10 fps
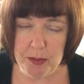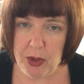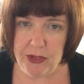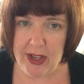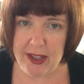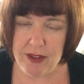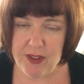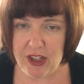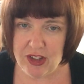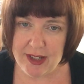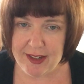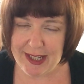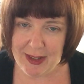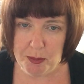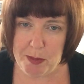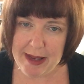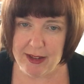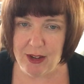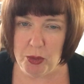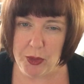I'm not saying that fiction editing is
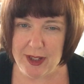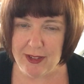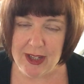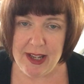better or that